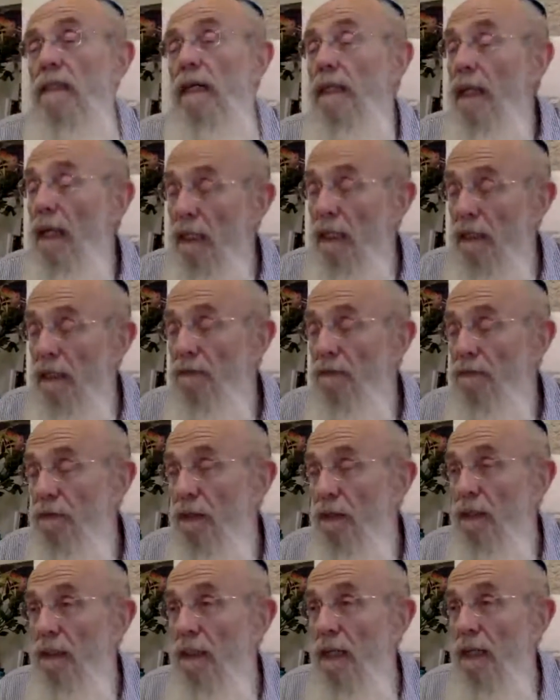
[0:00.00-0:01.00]
Again, he
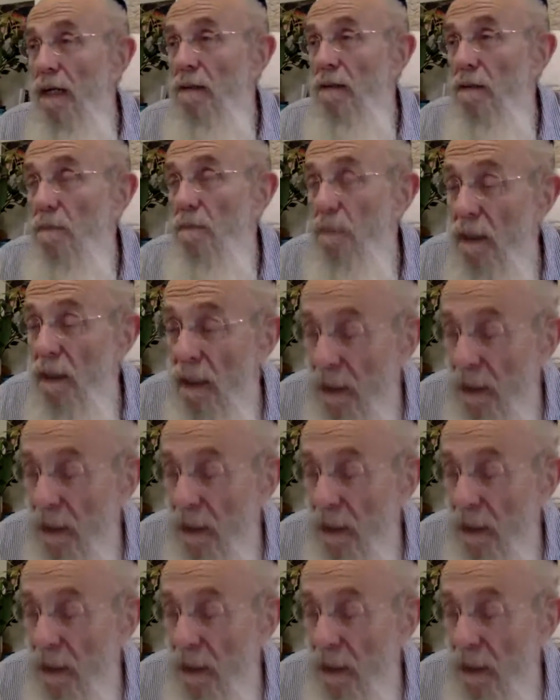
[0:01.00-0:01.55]
freaks out, but